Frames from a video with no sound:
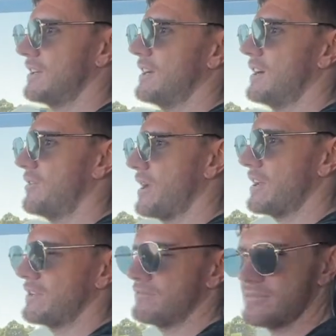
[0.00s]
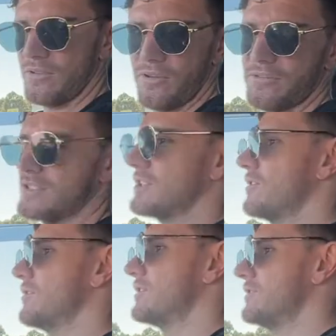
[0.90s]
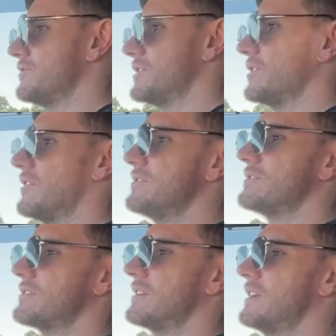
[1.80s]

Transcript: and in obviously earlier videos,